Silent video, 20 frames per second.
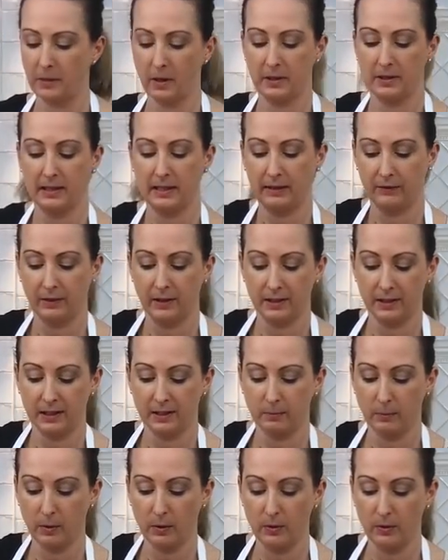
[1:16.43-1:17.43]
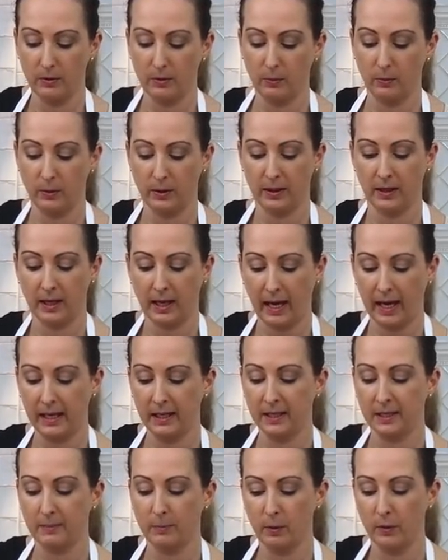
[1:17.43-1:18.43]
I'm going to give it a smooth with the
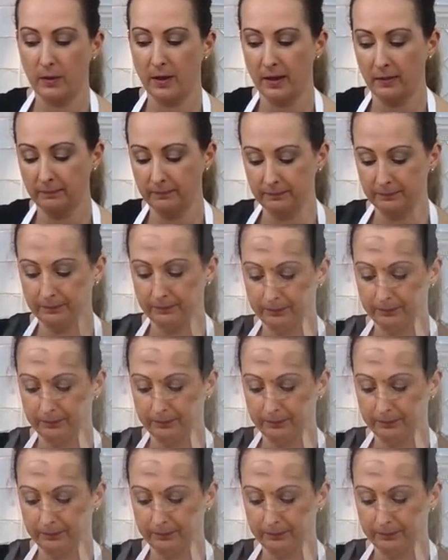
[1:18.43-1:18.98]
cake smoother.